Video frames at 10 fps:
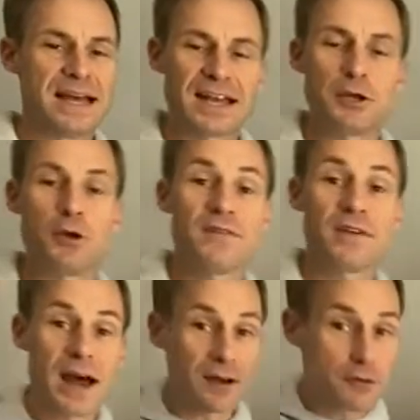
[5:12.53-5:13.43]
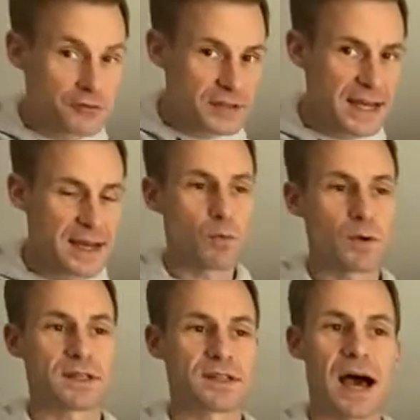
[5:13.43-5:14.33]
and you even understand
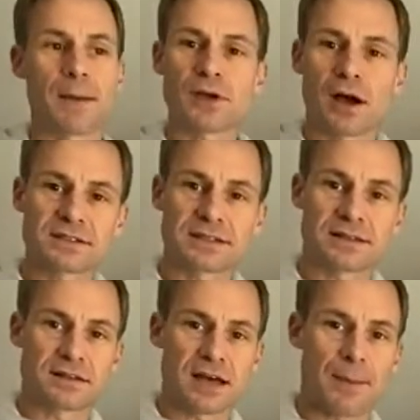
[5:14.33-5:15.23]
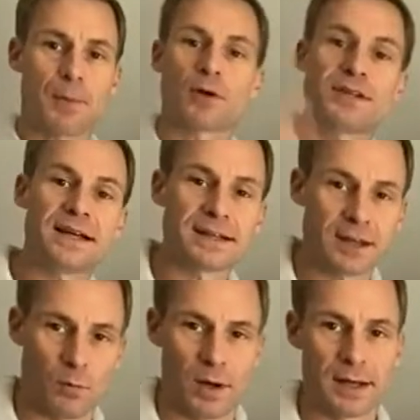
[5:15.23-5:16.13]
what the top dogs at the top are
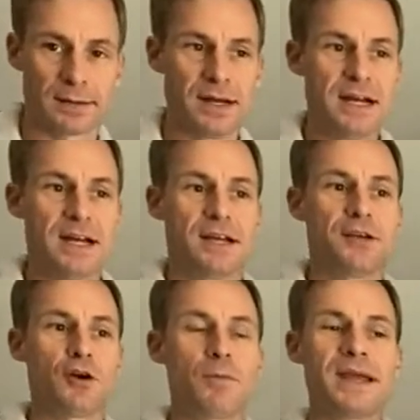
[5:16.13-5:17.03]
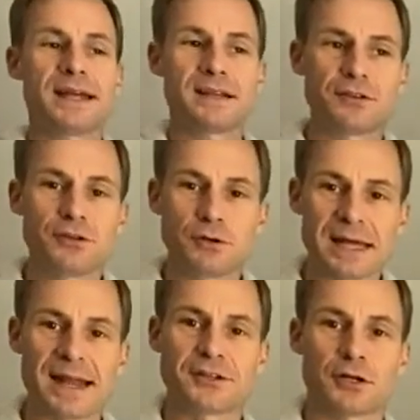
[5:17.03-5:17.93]
dealing with, you'll begin to do
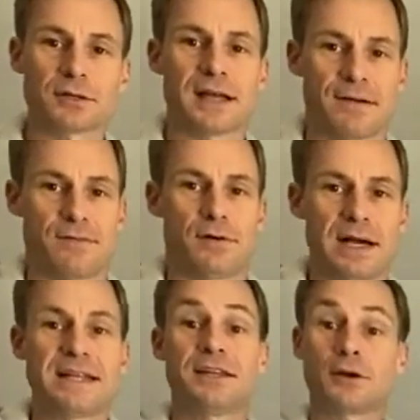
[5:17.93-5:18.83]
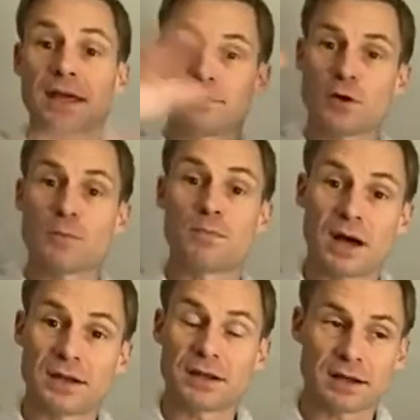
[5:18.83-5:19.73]
that at your level. And then they'll give you
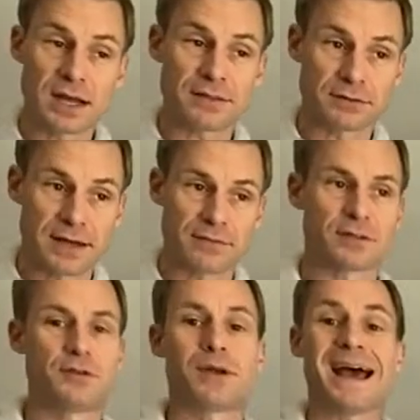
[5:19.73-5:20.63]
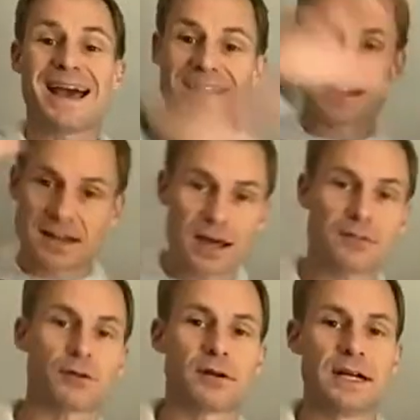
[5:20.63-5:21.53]
another level to do it at, and
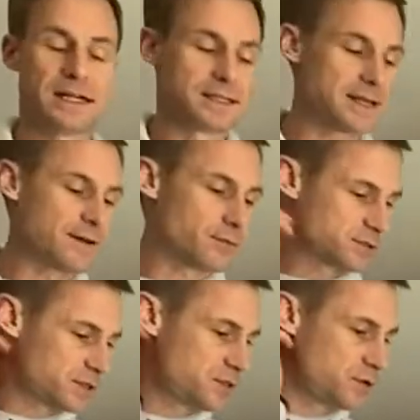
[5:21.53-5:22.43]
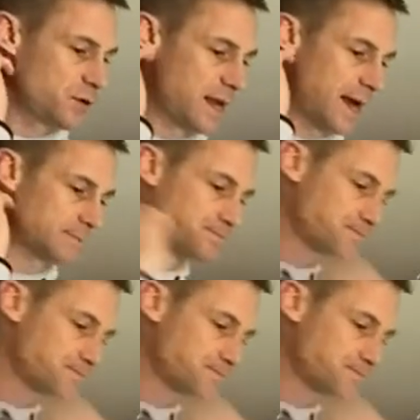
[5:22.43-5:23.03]
another level to do it at.